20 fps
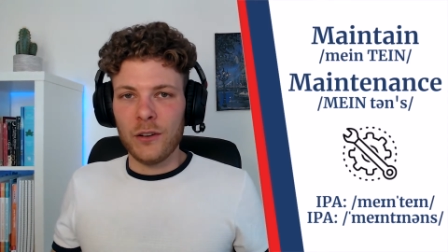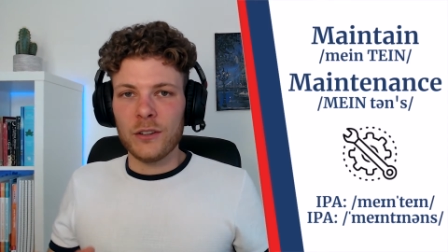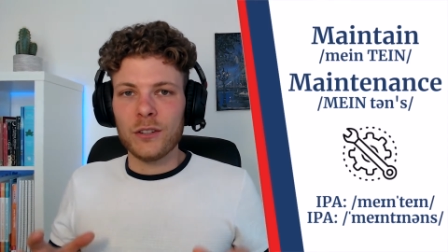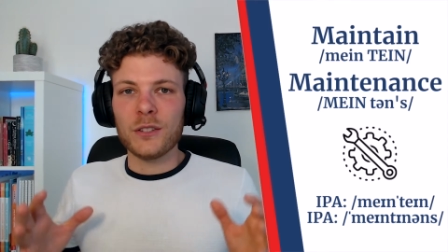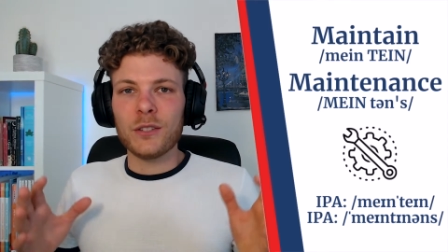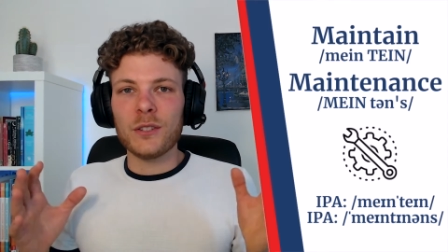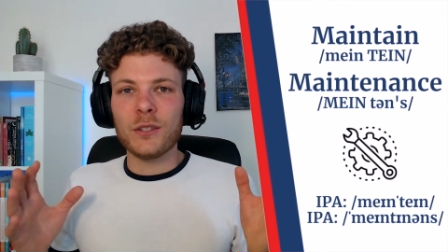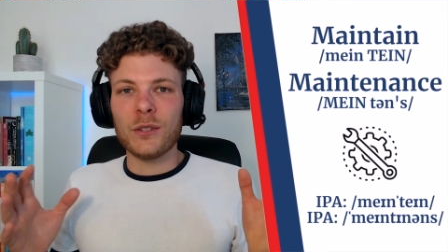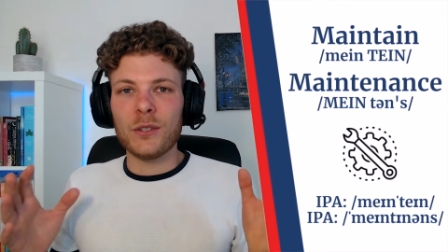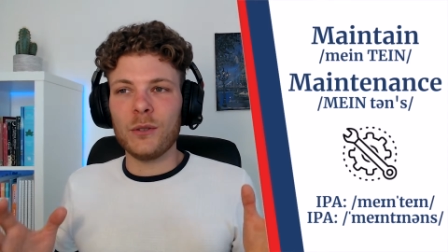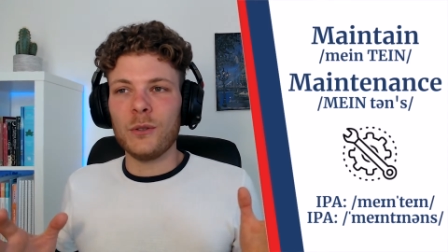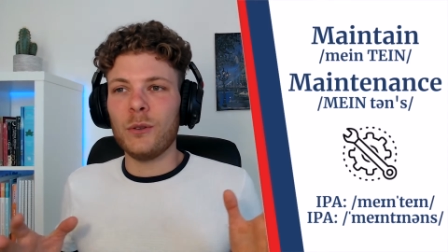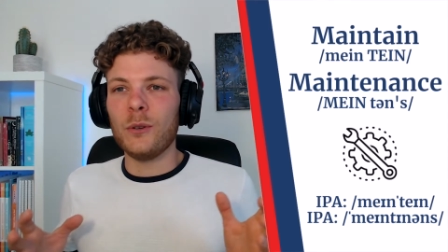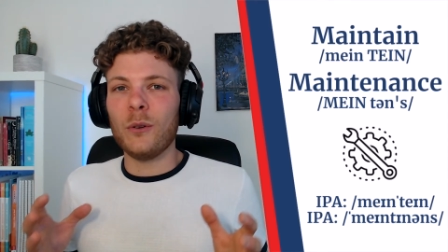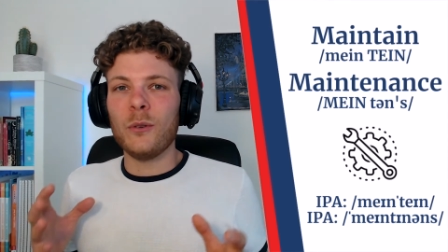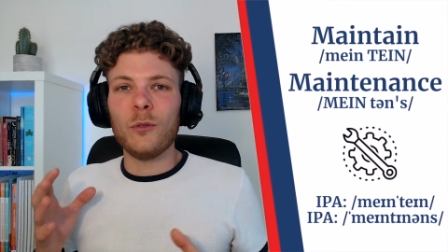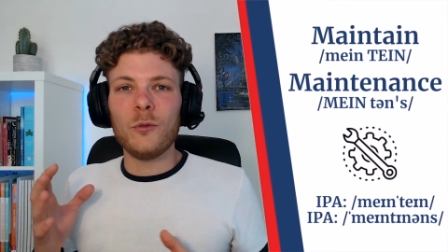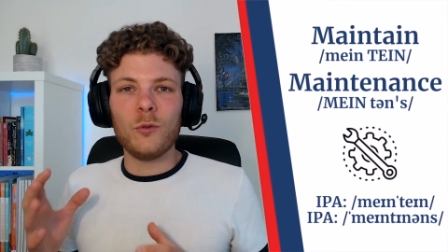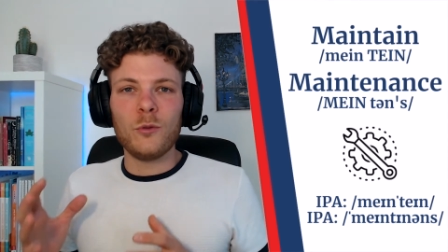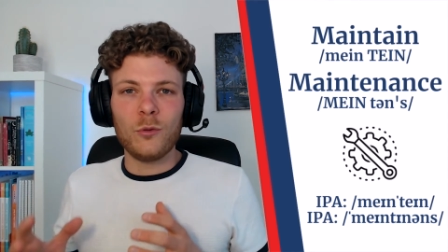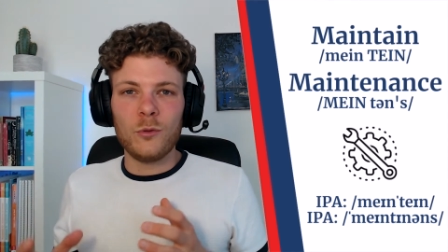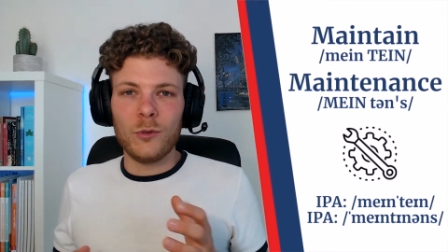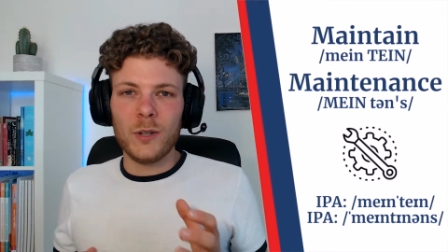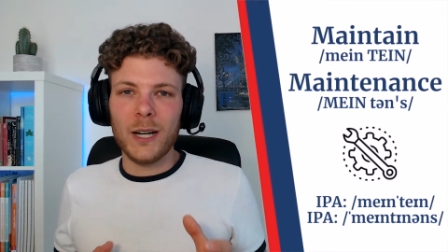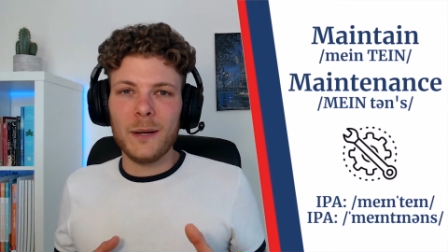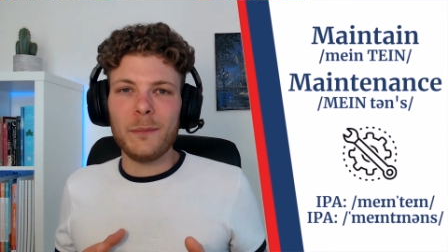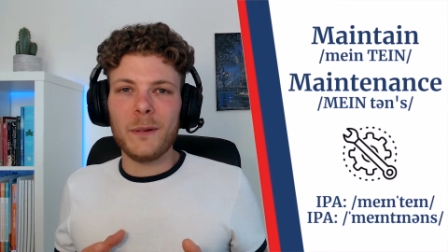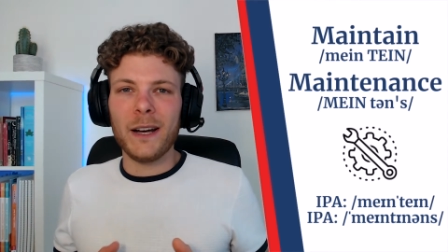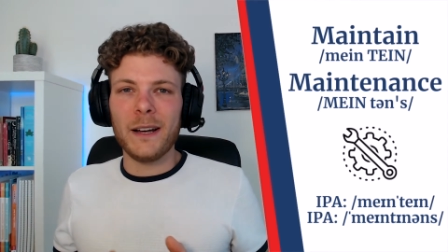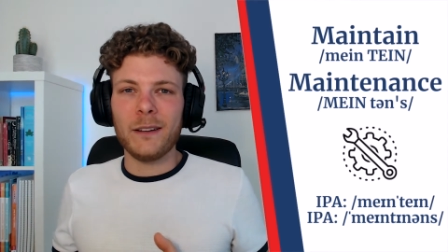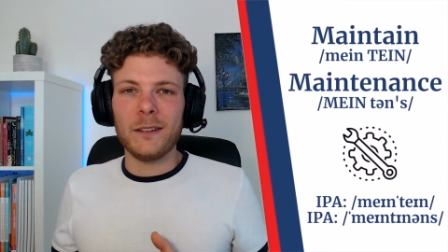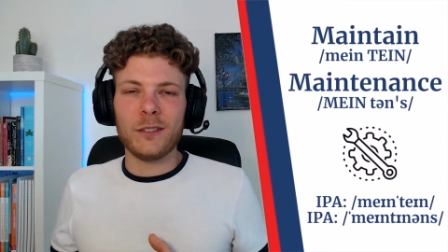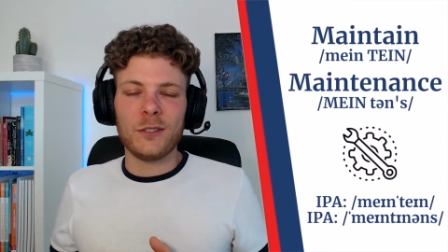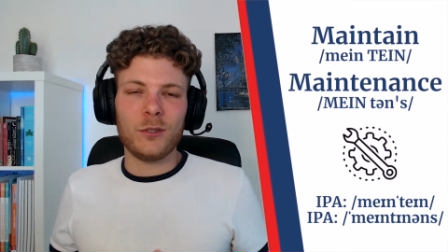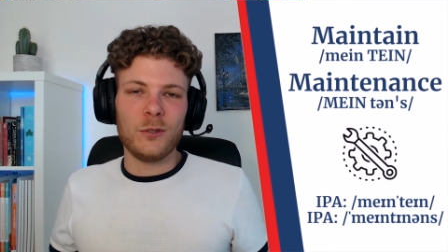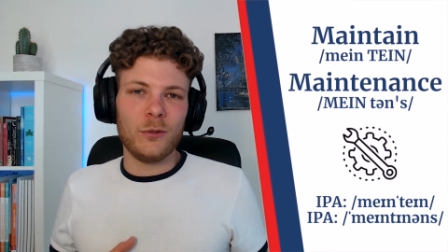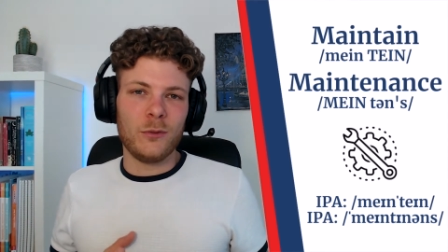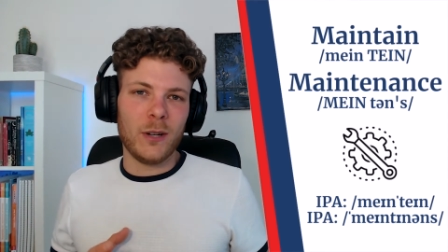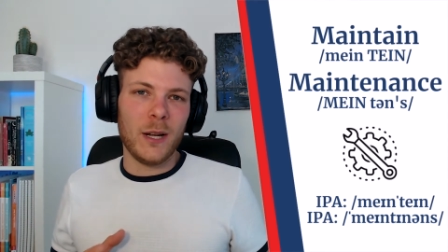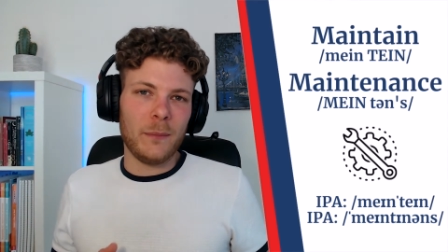To wrap to
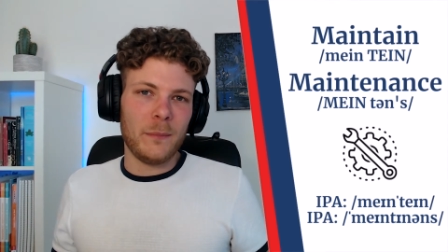wrap